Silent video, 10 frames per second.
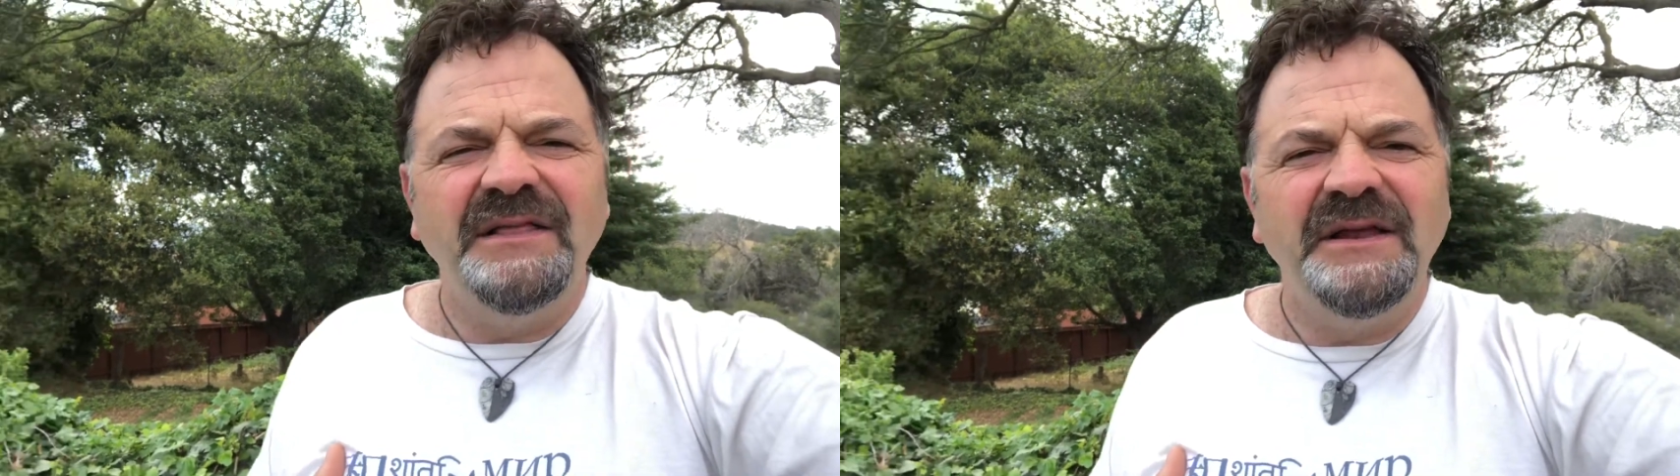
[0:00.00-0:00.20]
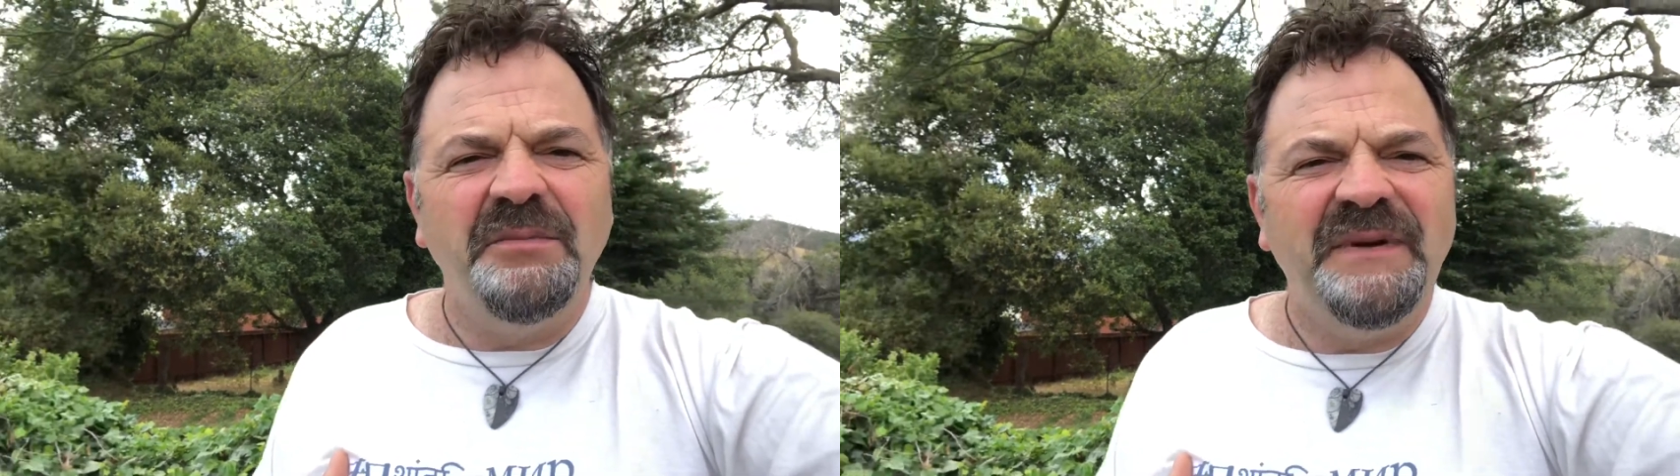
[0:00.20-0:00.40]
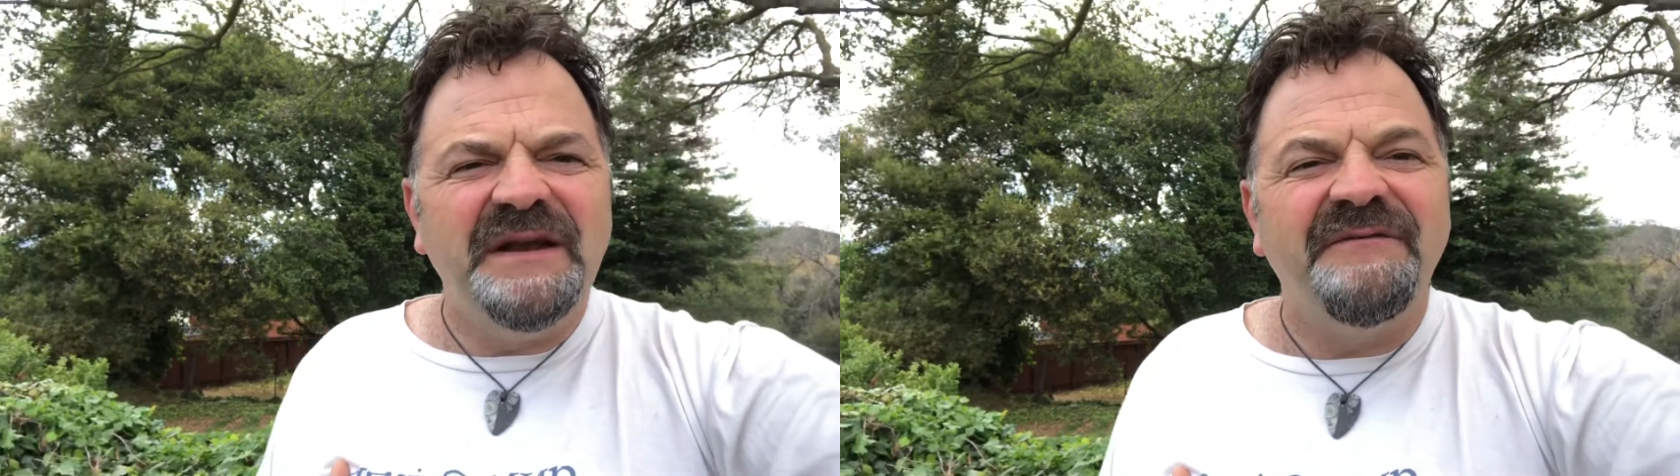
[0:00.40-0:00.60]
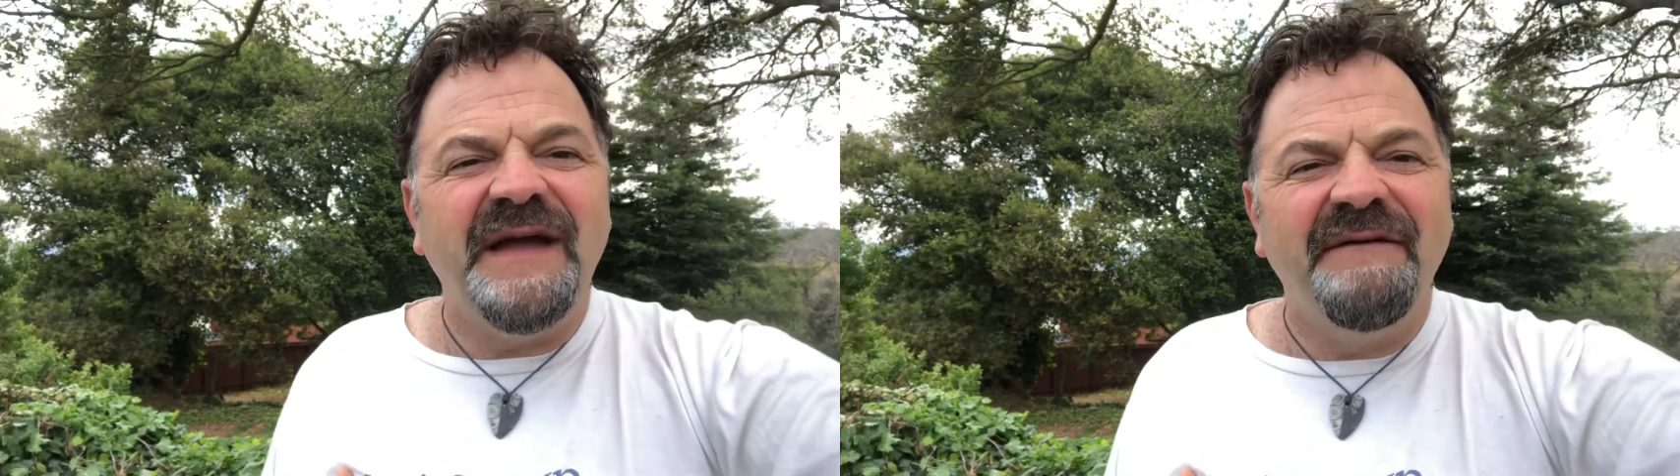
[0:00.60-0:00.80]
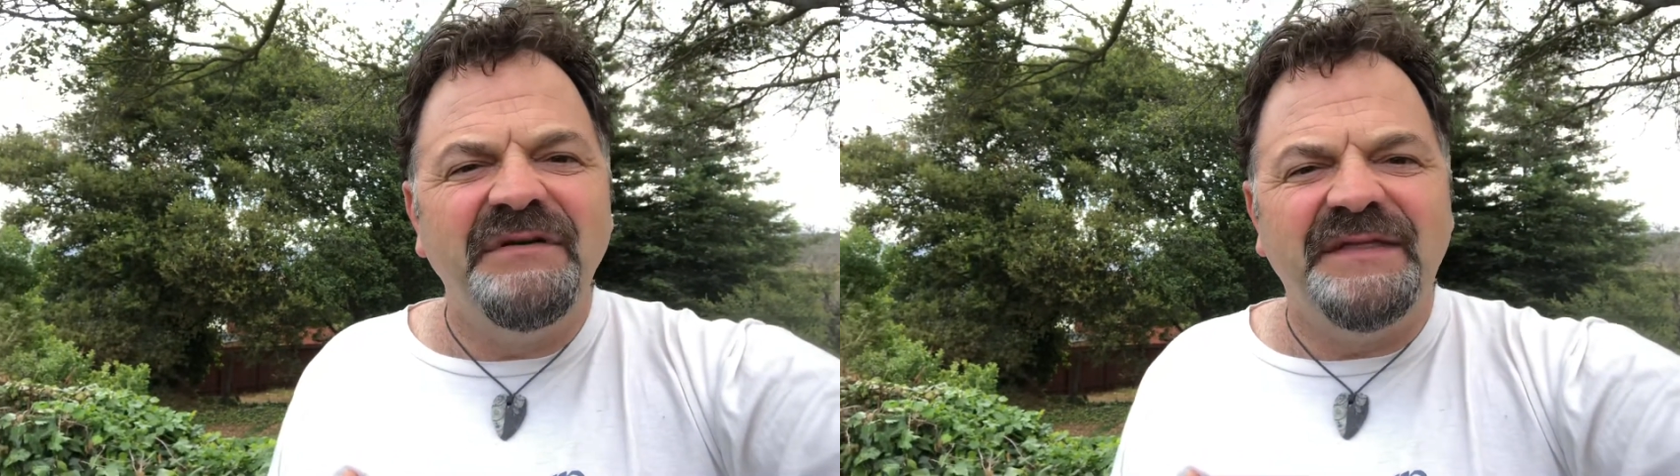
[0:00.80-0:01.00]
little bit of
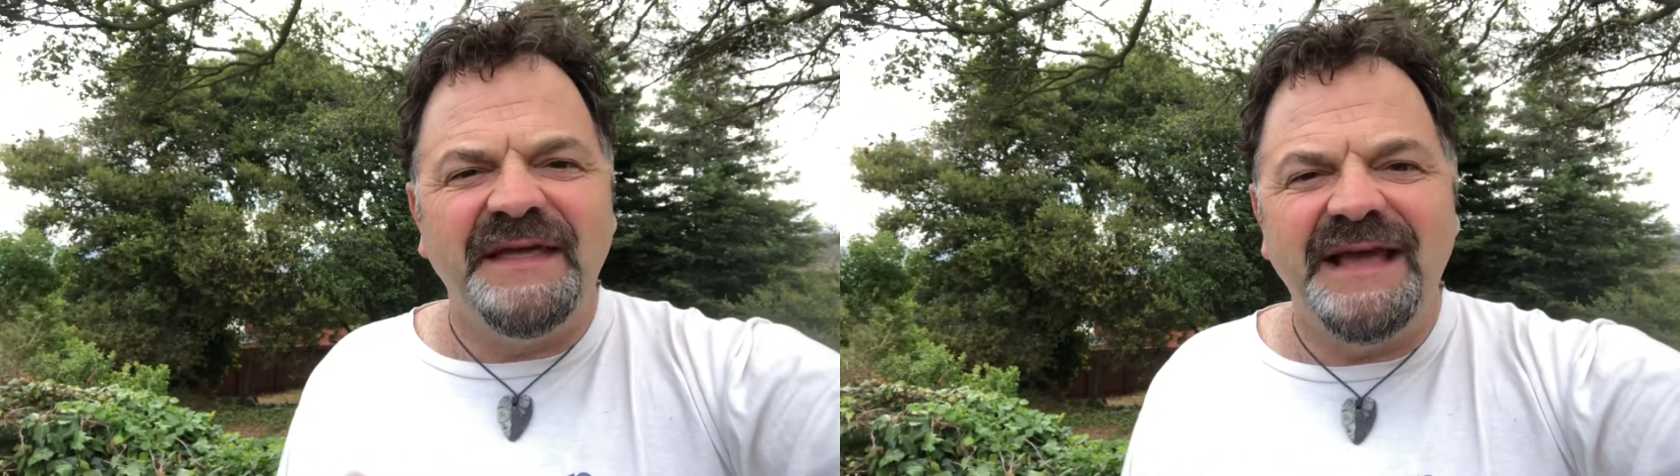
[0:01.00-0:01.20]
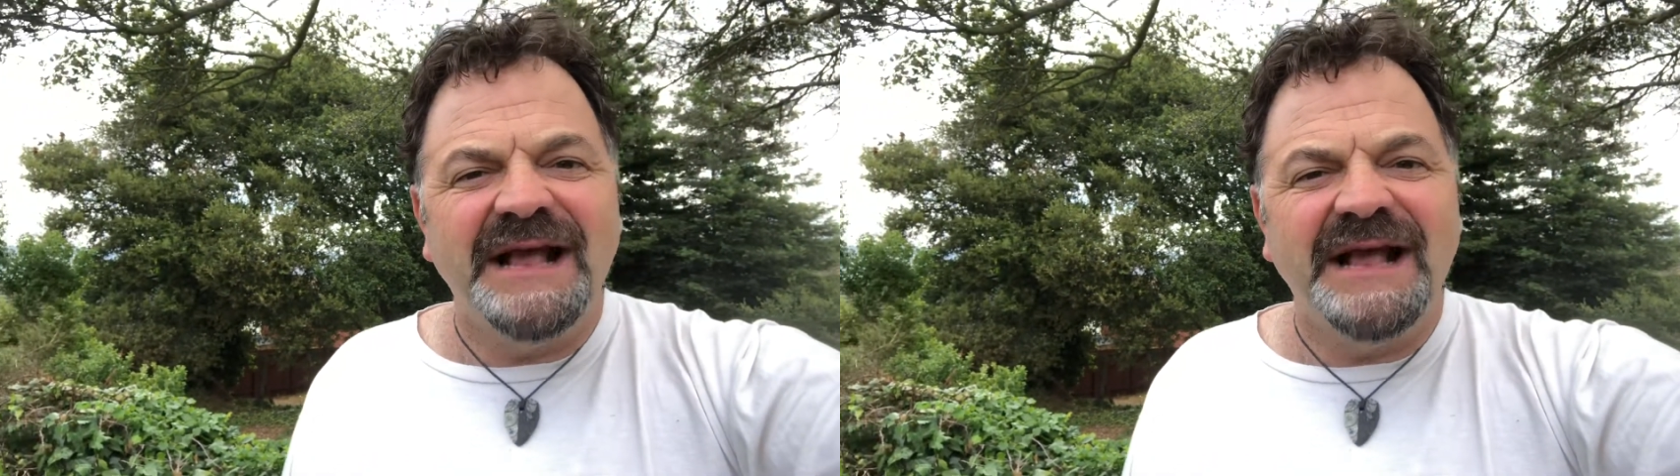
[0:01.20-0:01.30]
everything,